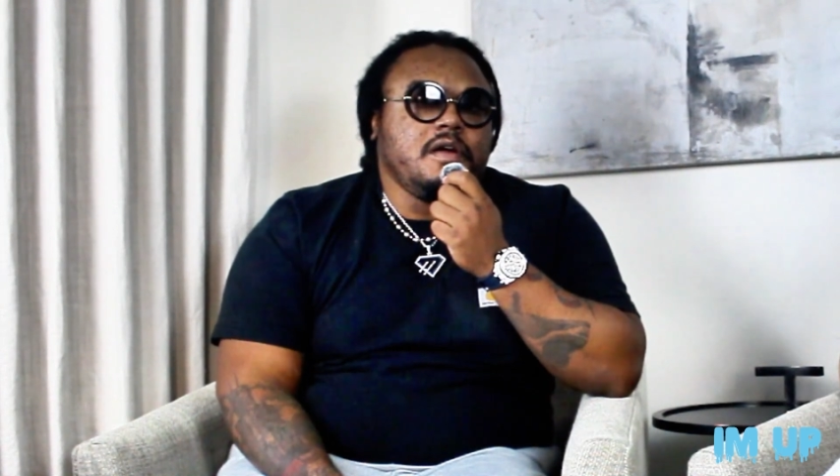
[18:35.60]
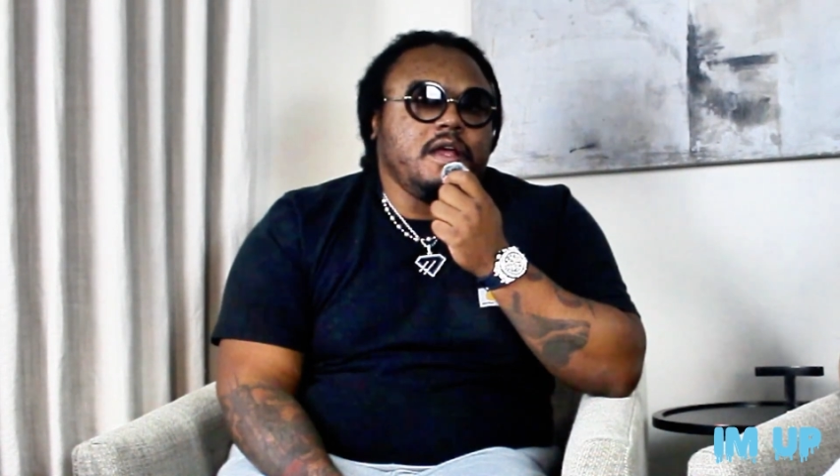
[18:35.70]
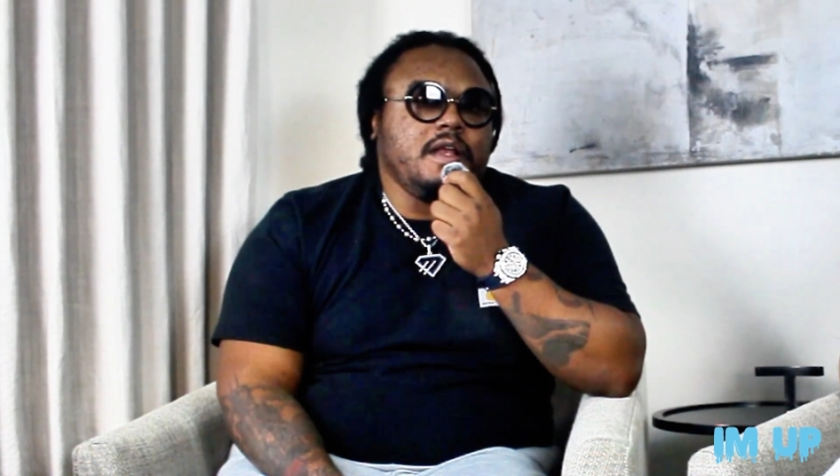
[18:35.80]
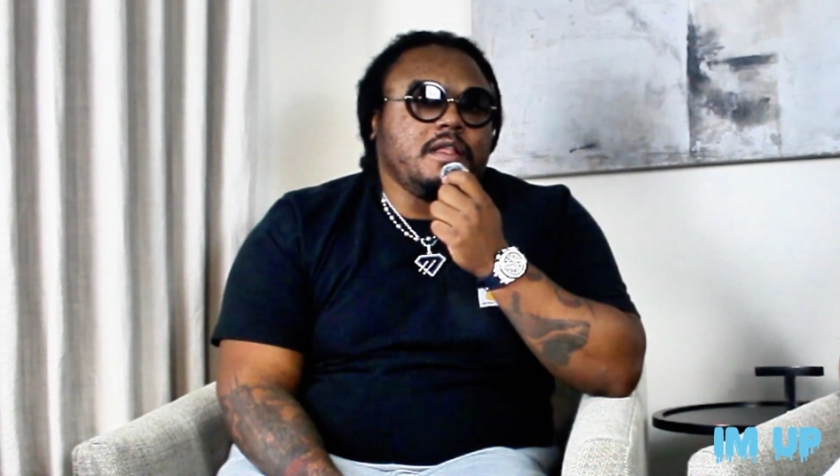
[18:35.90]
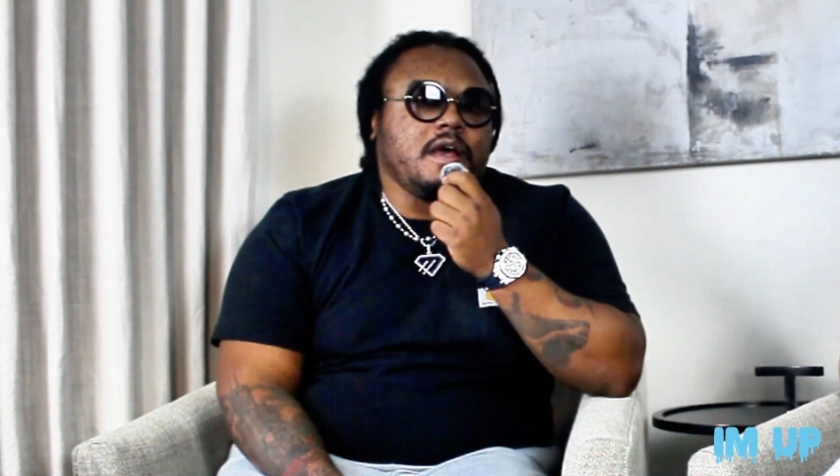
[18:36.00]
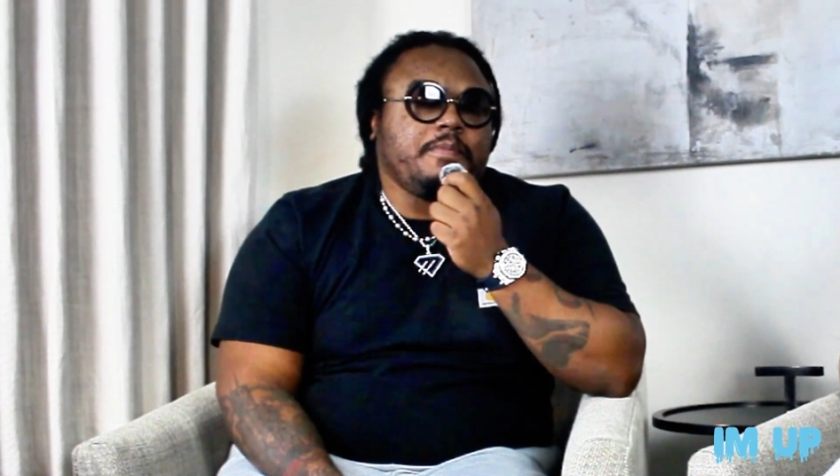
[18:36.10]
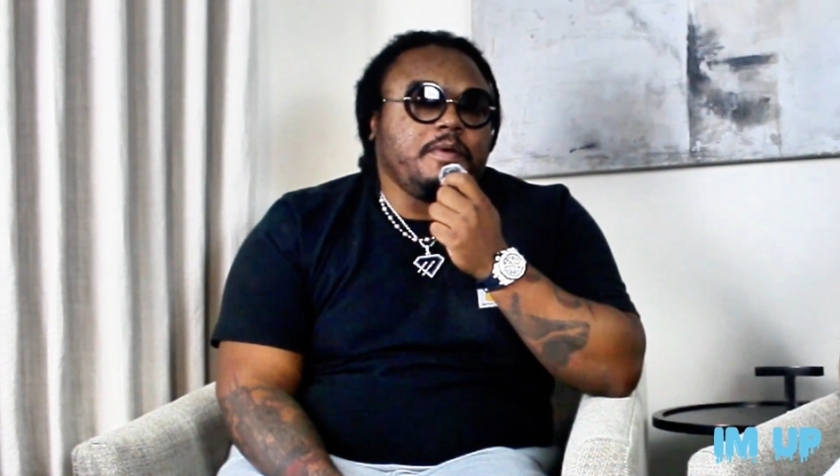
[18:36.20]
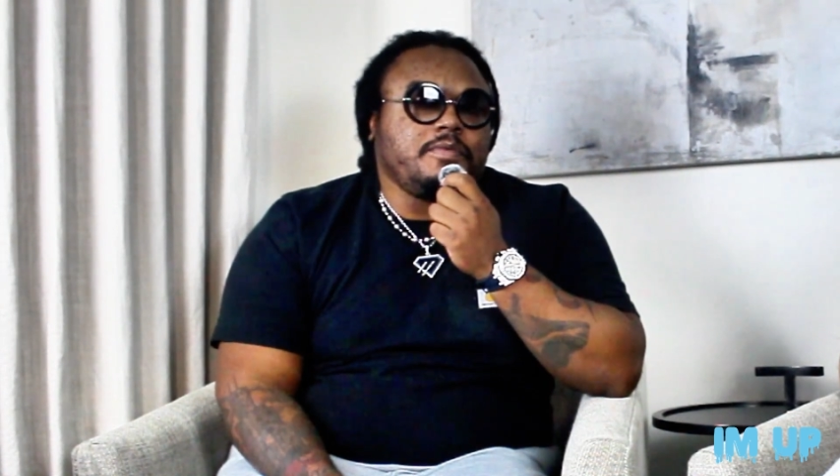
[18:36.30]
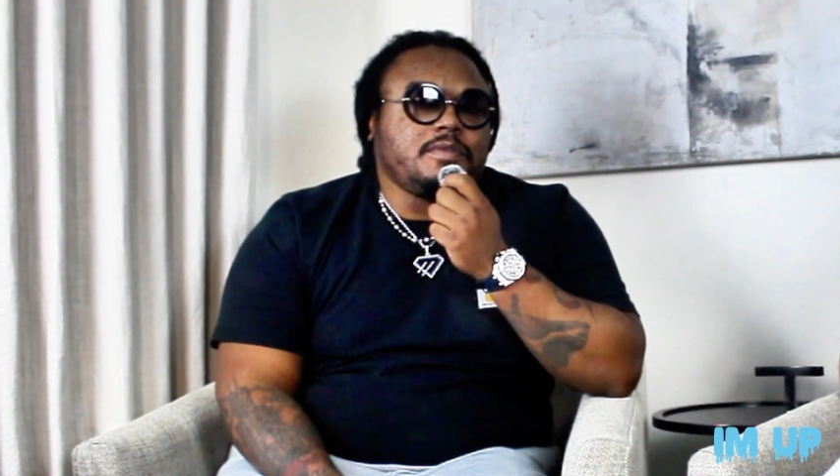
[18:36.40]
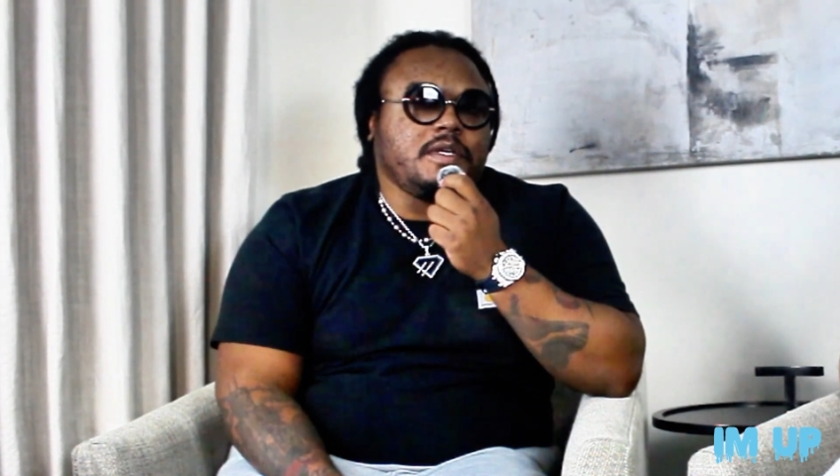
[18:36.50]
And a lot of
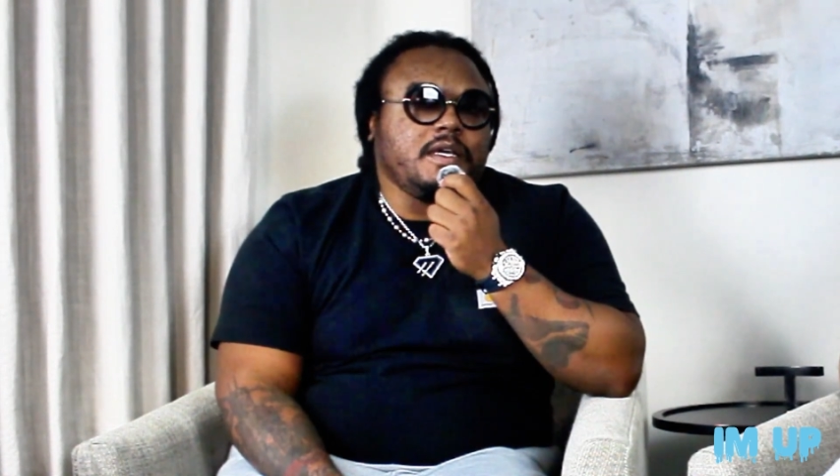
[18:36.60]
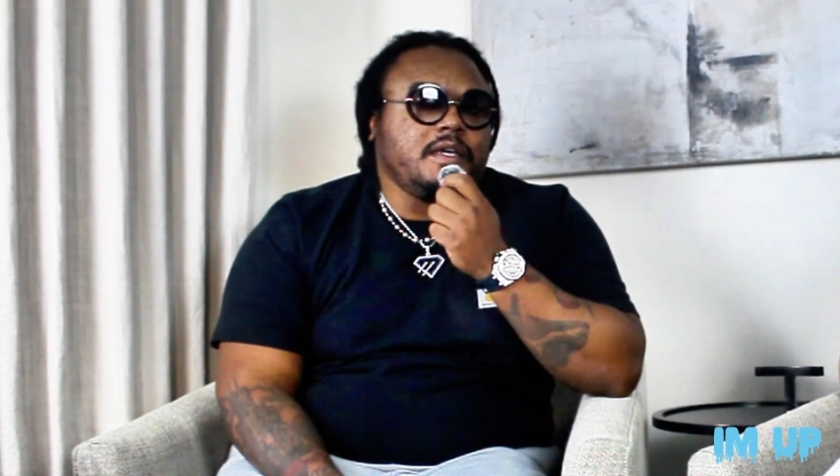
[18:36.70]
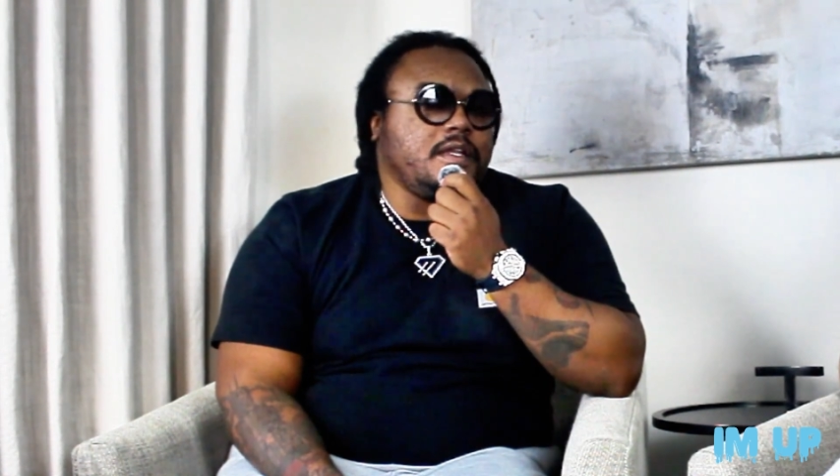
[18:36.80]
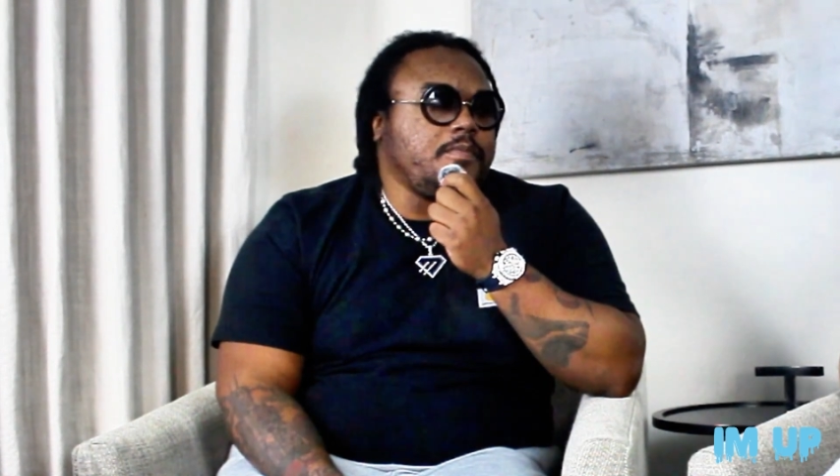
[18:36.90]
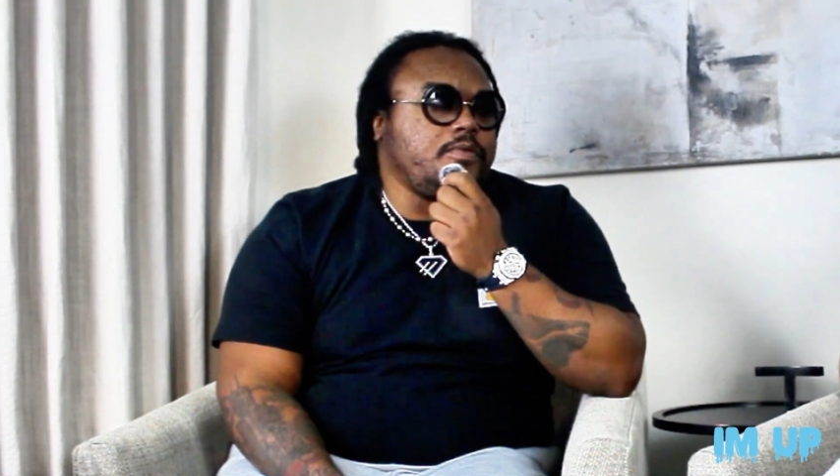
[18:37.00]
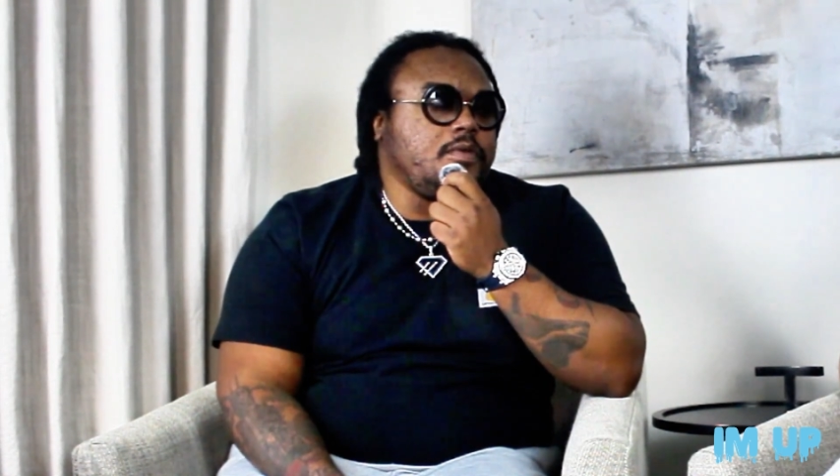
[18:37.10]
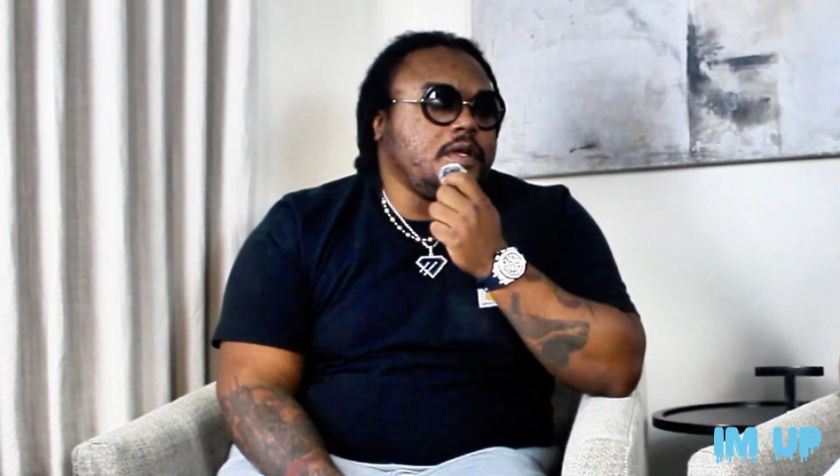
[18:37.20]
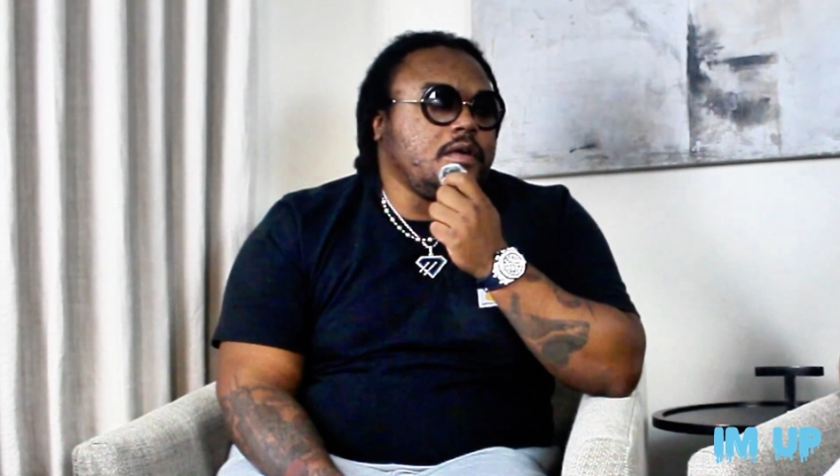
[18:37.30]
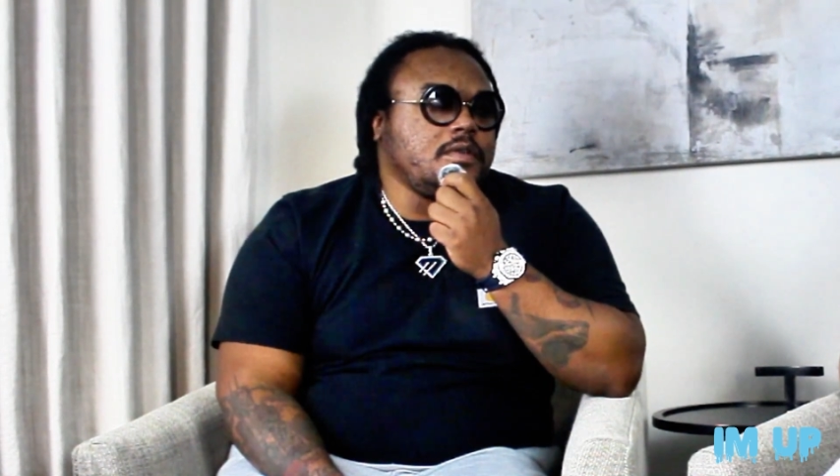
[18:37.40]
people saying get it pulled out